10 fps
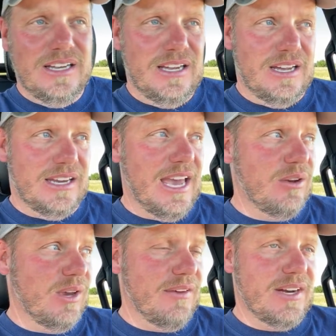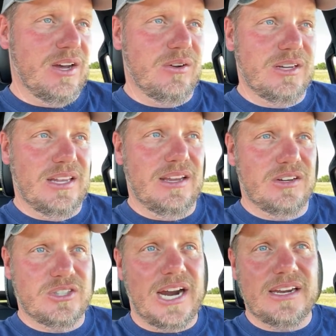Uh, can who gave it out, and they're
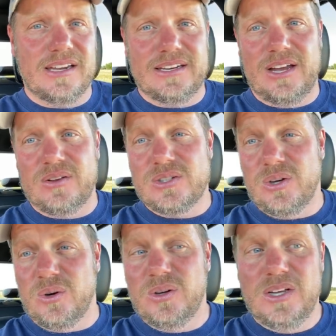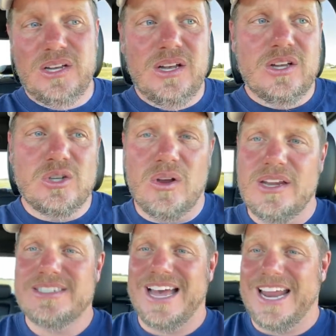tracking it down. So Toyota
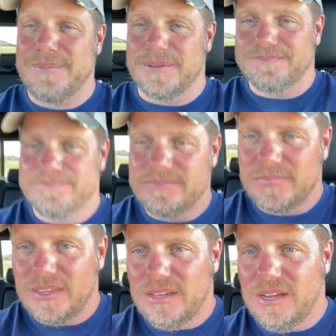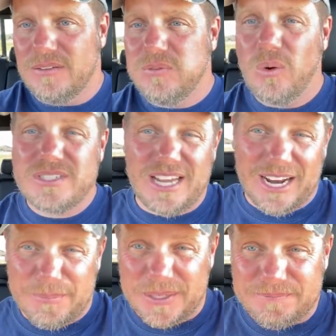is not happy. Uh, Ford's not
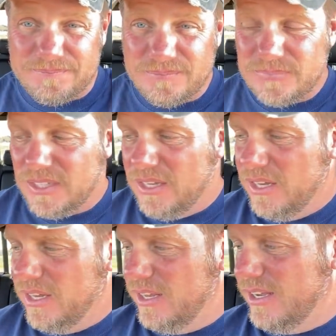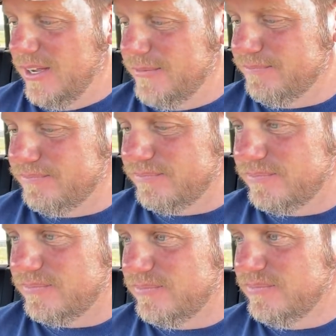happy. Um,
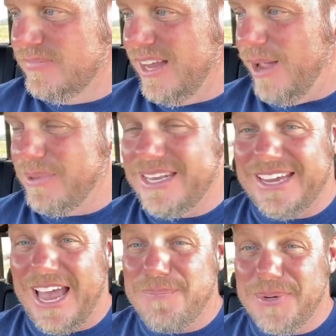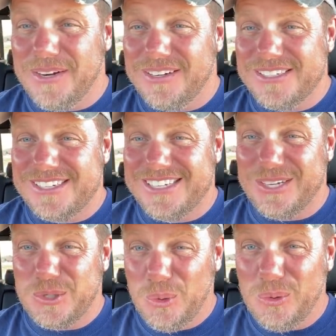I'm getting happier because it's
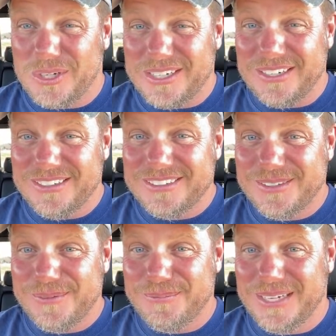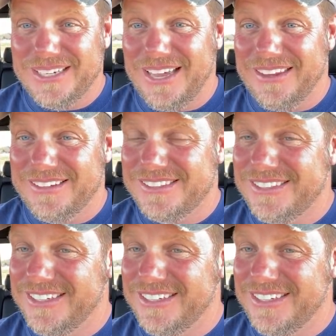getting cooler in here. But yeah, that's...